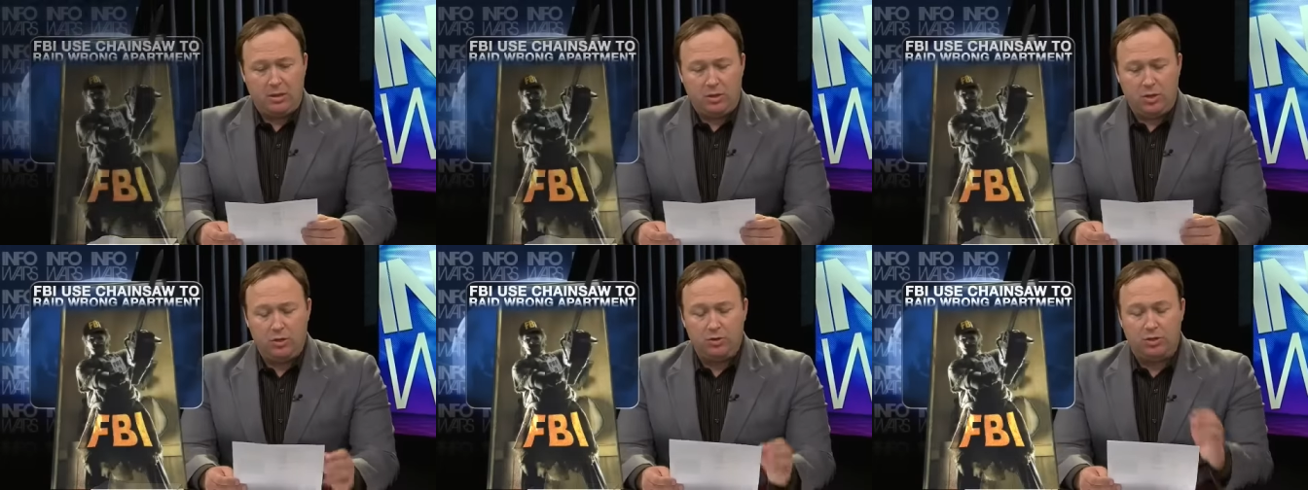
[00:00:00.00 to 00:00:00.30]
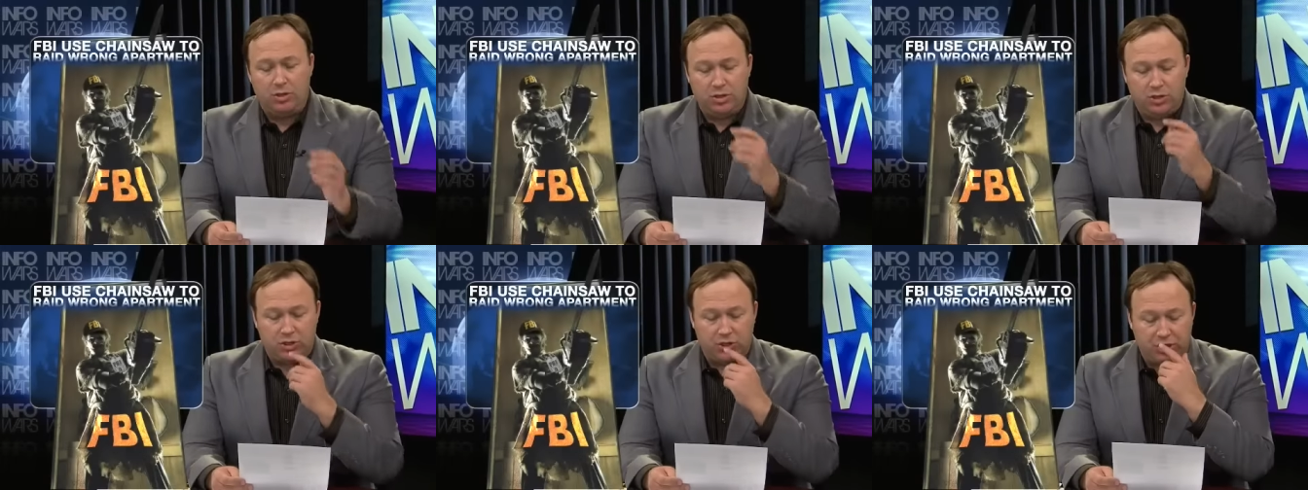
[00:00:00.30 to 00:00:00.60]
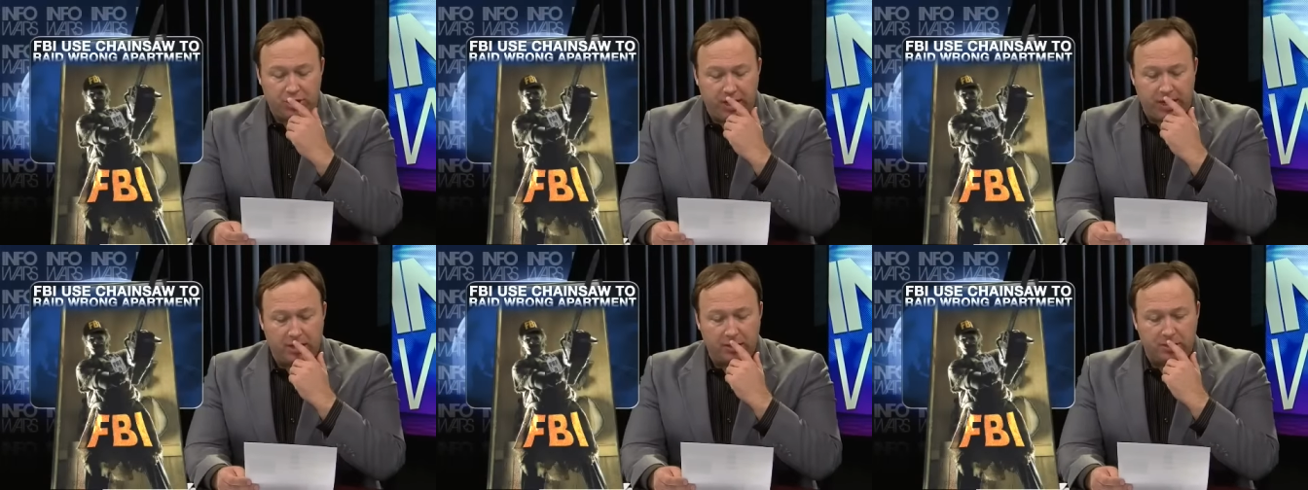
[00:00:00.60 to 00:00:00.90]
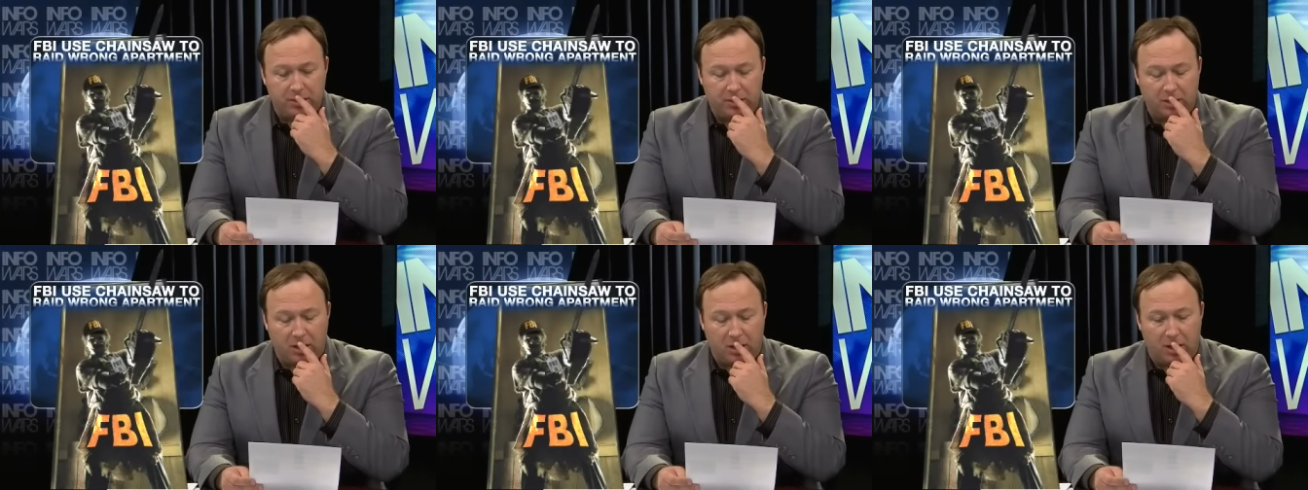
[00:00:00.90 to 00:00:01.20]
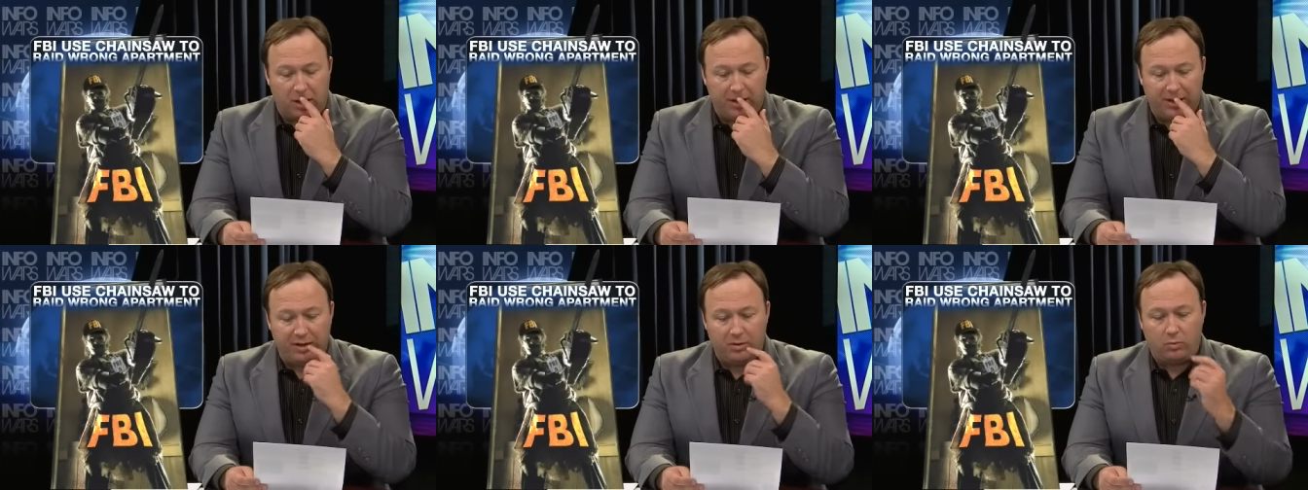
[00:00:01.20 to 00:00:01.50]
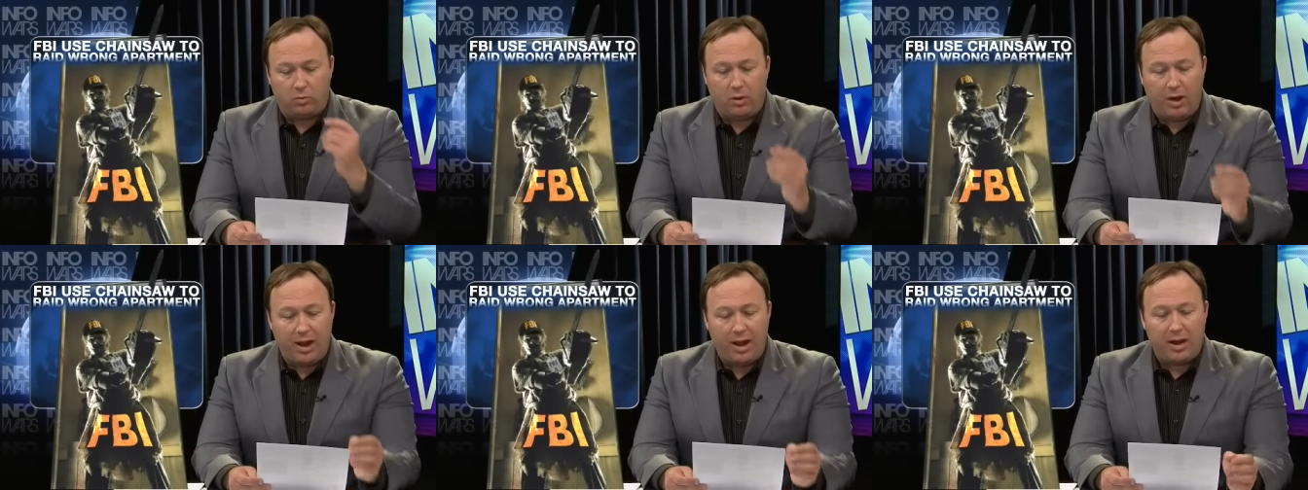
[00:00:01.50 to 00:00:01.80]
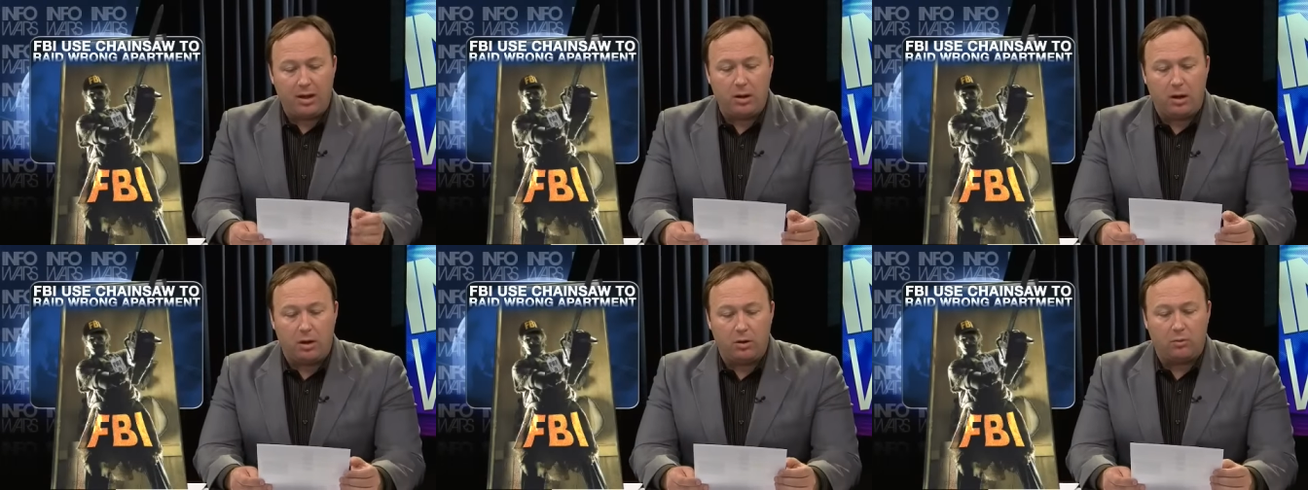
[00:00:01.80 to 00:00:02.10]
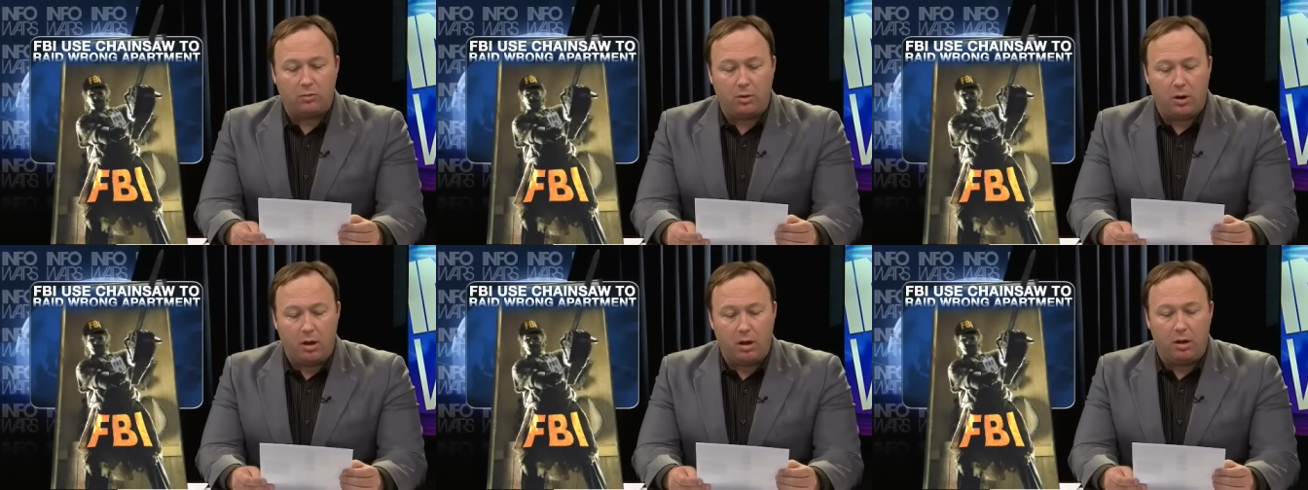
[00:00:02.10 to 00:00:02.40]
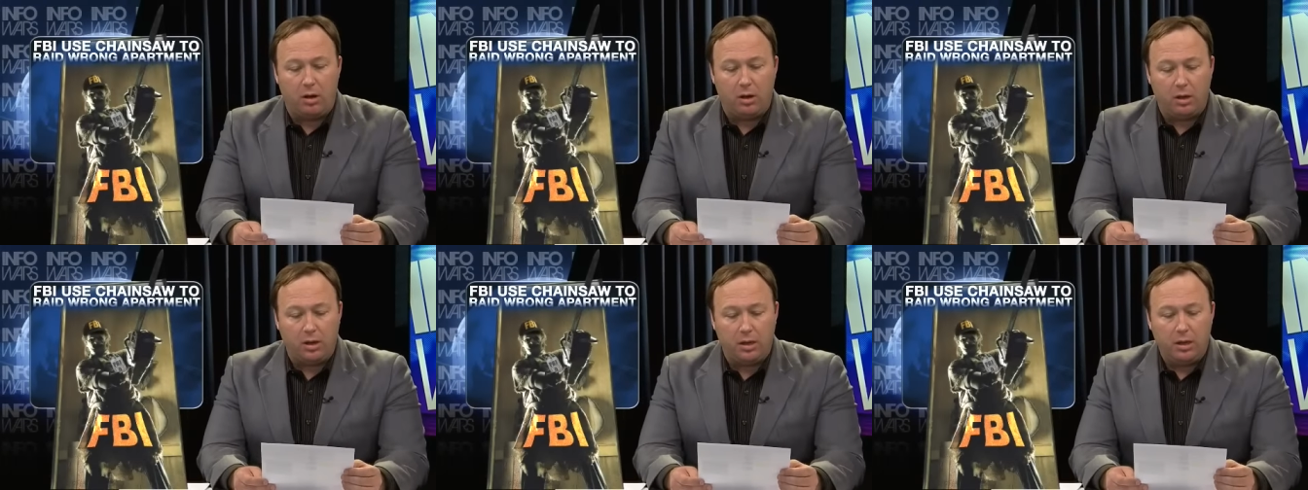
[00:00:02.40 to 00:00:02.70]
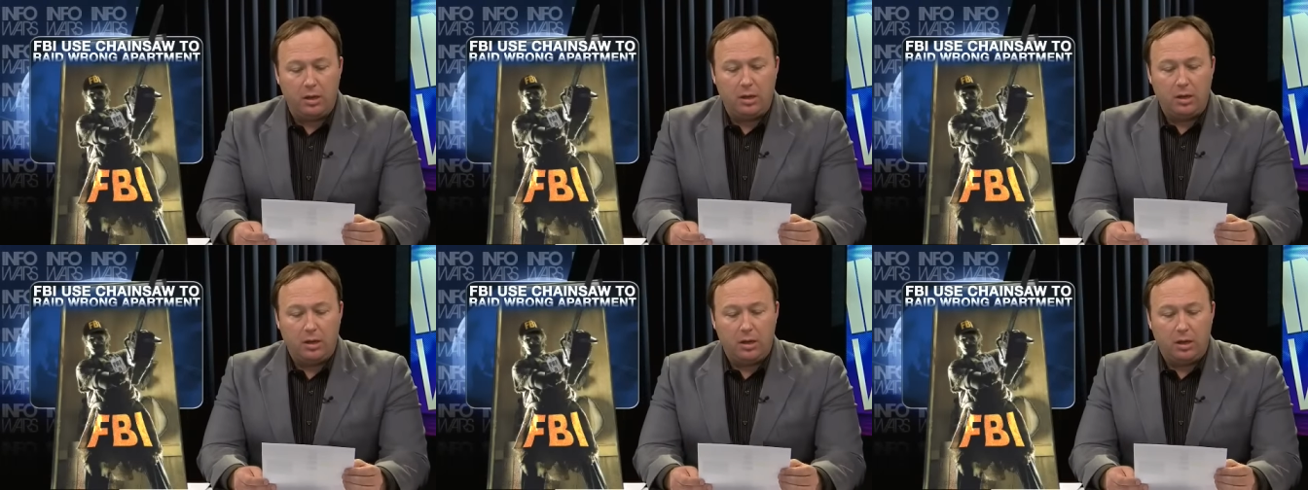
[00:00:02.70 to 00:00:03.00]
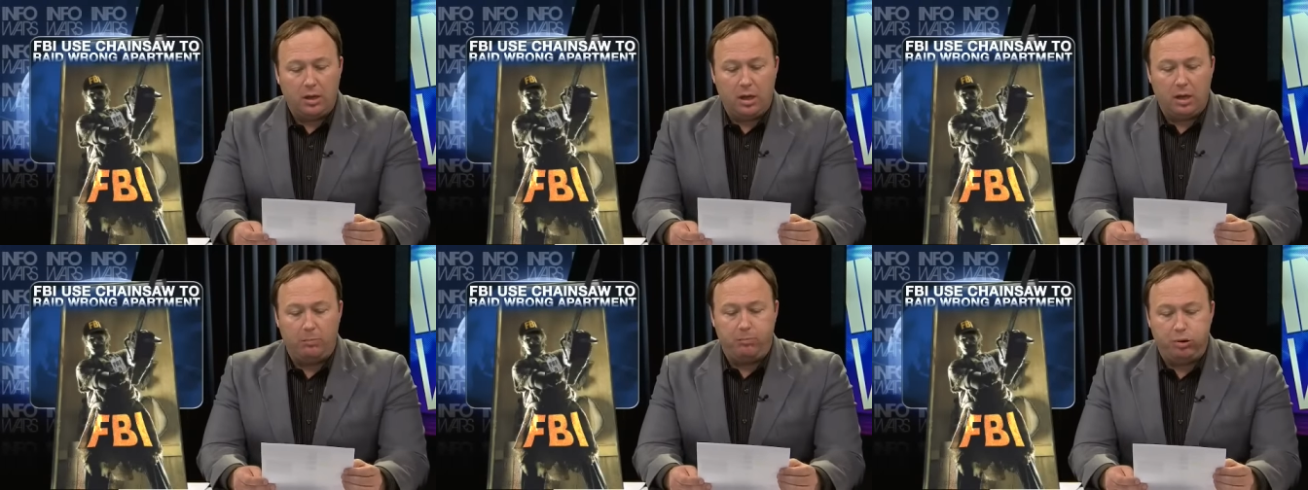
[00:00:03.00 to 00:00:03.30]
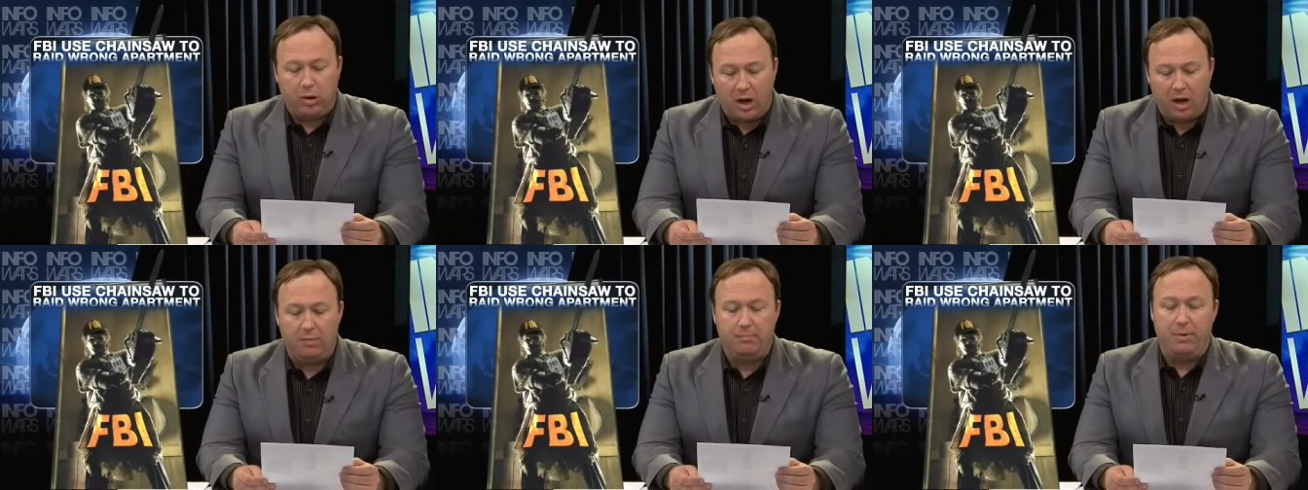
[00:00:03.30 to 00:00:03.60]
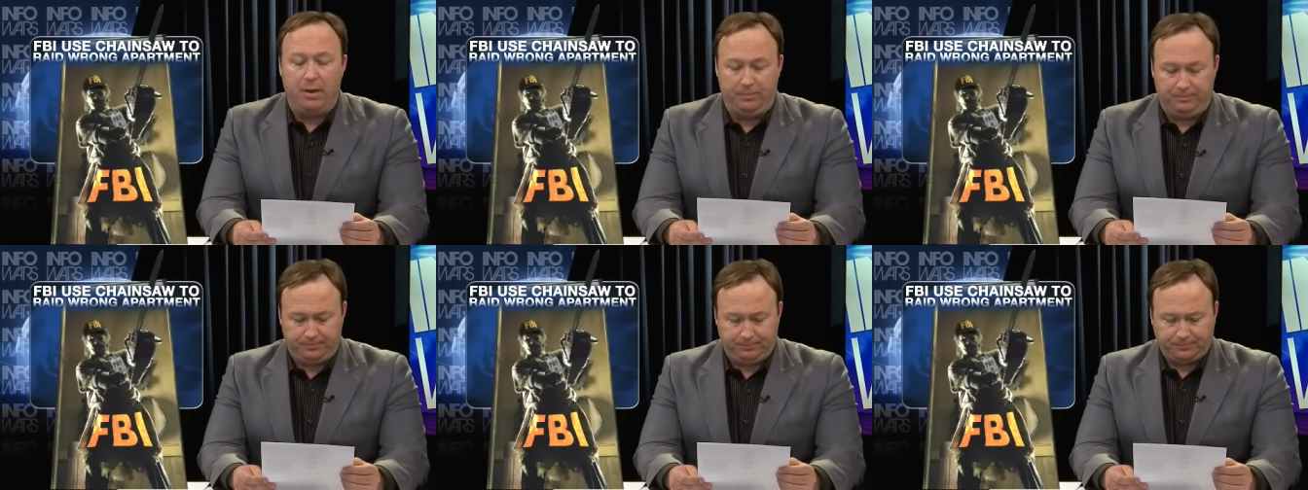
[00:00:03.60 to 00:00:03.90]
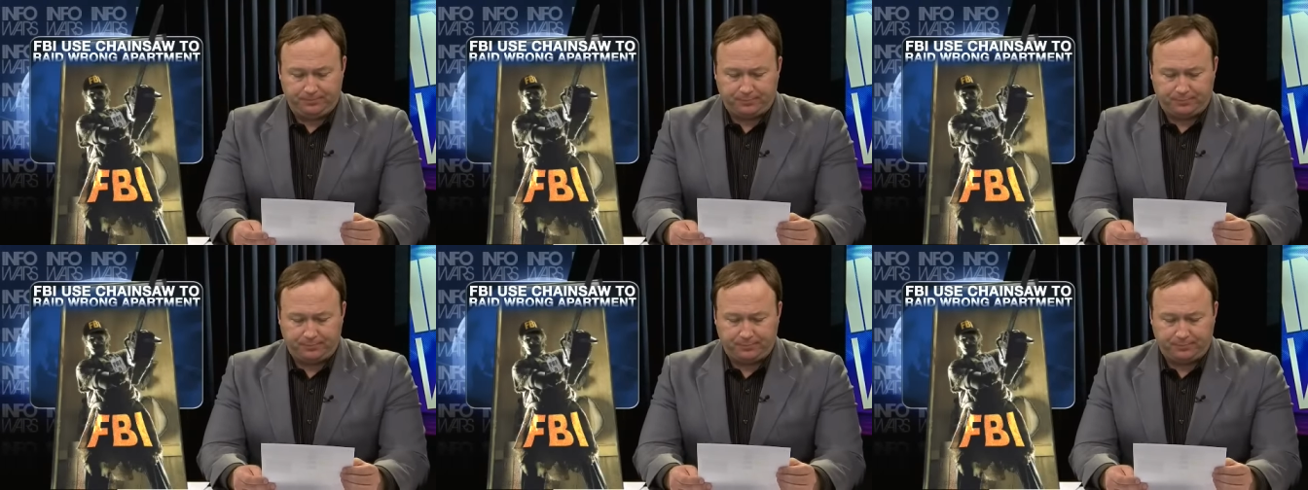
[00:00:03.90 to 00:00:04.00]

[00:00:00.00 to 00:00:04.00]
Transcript: uses chainsaw in raid on wrong apartment.